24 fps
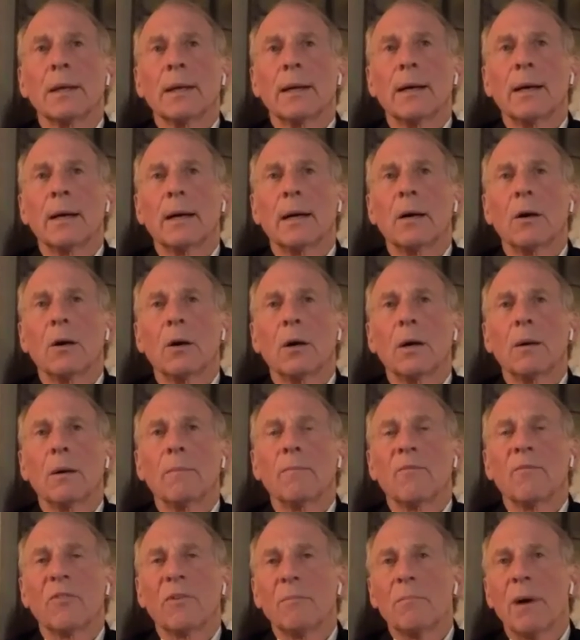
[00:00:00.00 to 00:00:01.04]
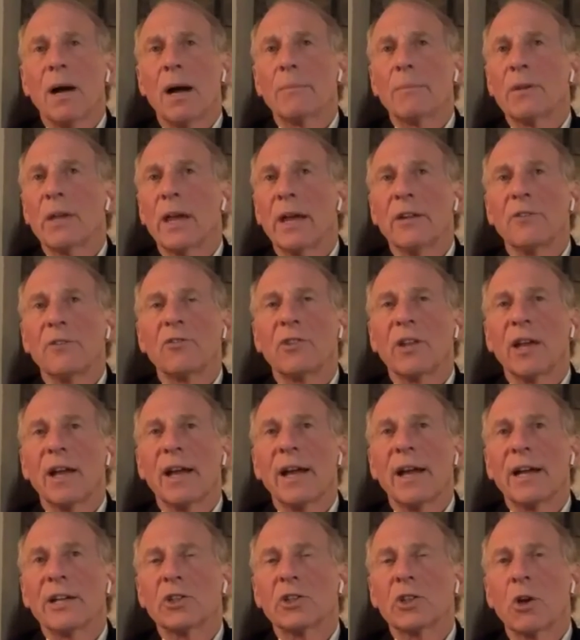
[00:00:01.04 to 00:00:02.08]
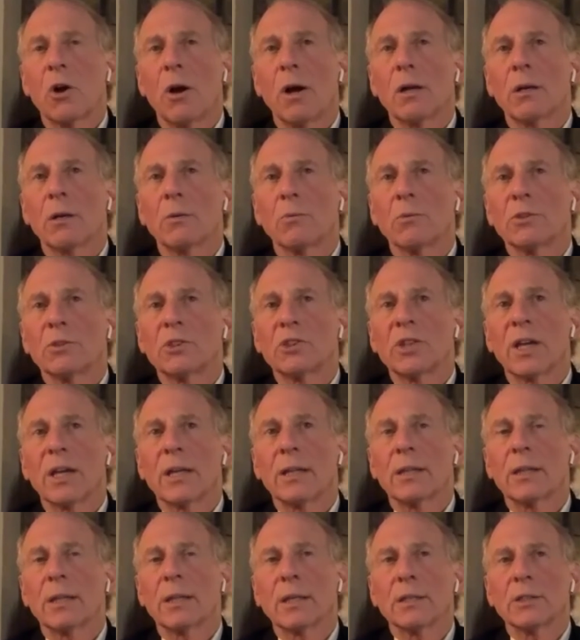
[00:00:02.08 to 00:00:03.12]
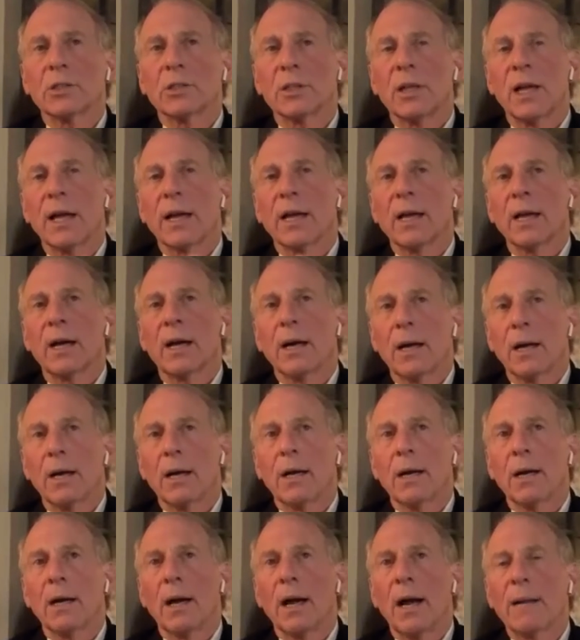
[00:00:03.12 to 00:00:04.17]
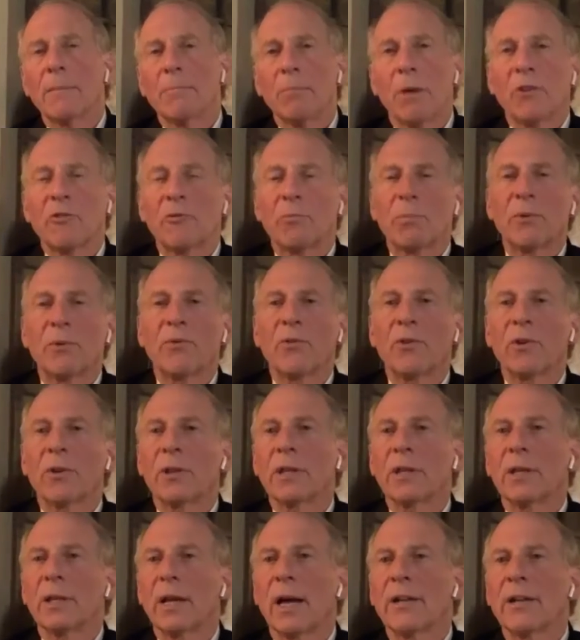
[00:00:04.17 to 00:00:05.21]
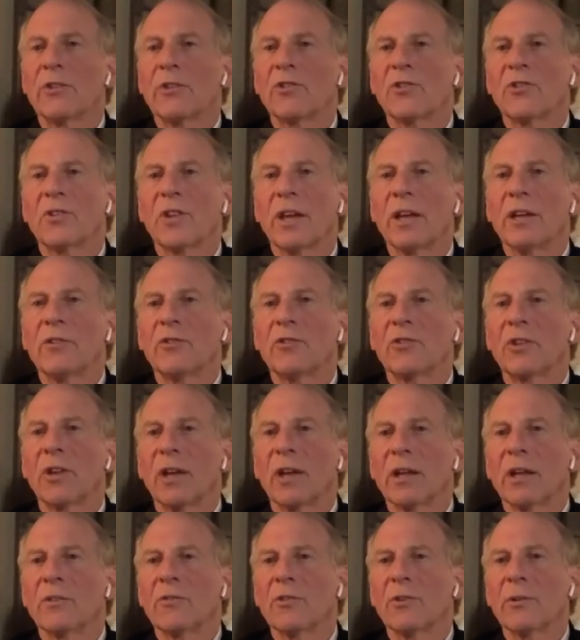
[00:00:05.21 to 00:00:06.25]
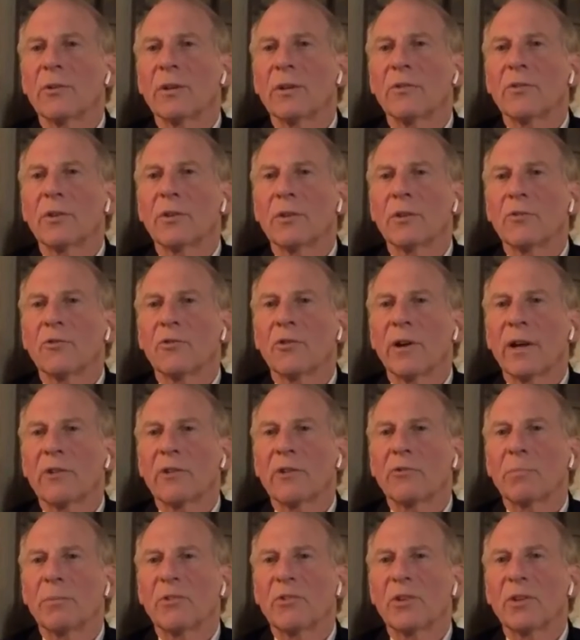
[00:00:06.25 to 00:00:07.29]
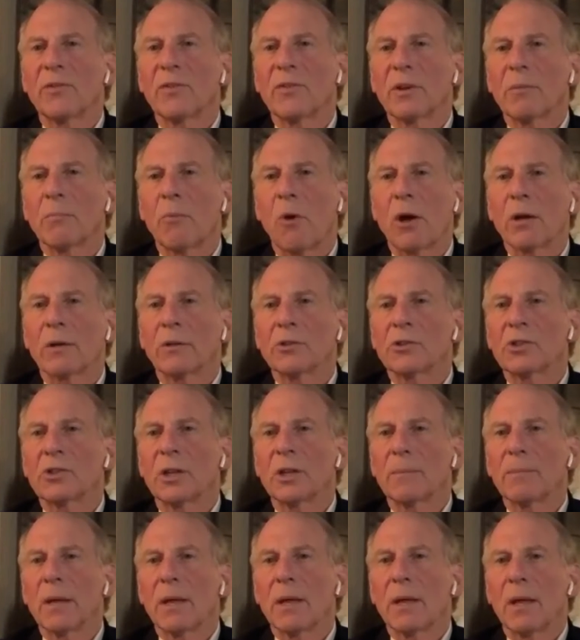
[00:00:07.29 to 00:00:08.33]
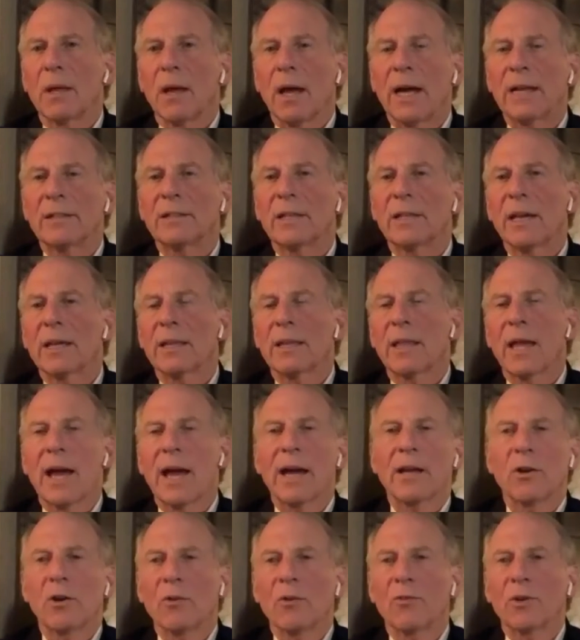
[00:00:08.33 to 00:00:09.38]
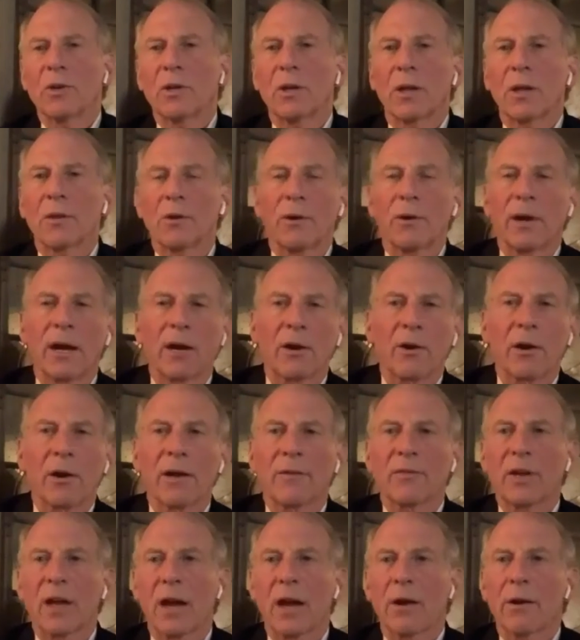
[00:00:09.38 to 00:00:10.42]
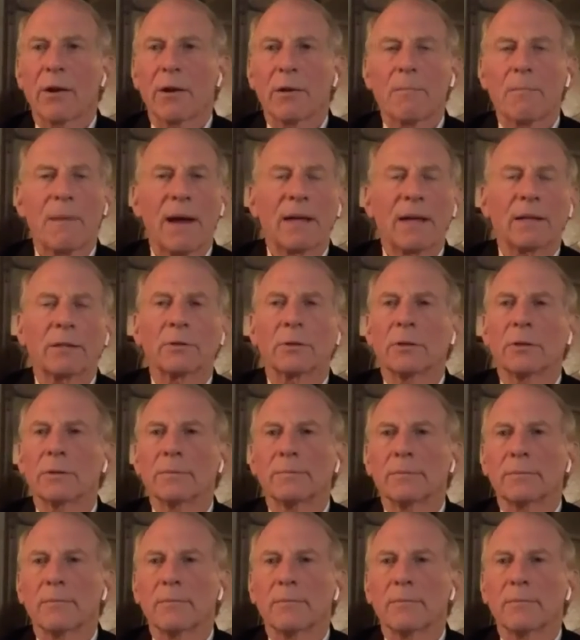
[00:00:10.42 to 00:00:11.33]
from Bob Gates to Ash Carter, would say things like, I'd much prefer the United States to enter into the Trans-Pacific Partnership. I'd take that over another aircraft carrier battle group.